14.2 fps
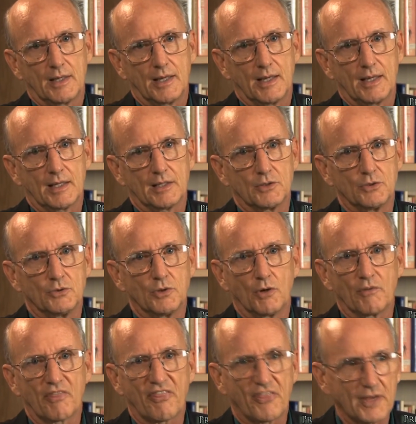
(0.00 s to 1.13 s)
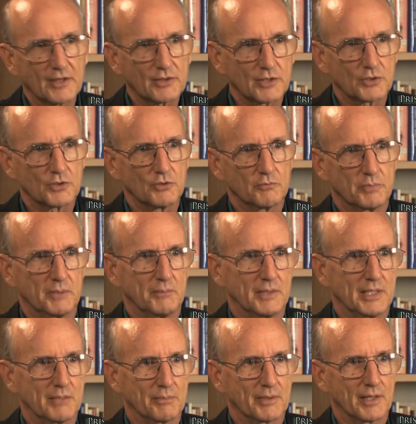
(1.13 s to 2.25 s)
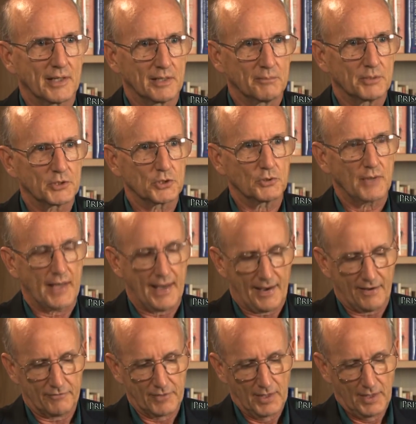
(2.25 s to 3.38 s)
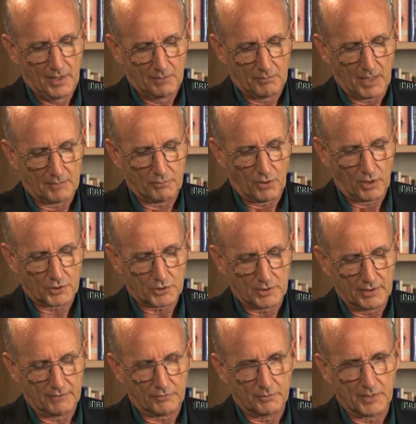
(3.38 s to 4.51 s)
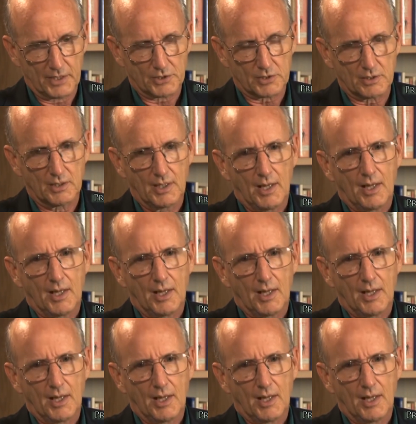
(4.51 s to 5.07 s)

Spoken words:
And you don't think that you've been manipulated, but you have, by partial information.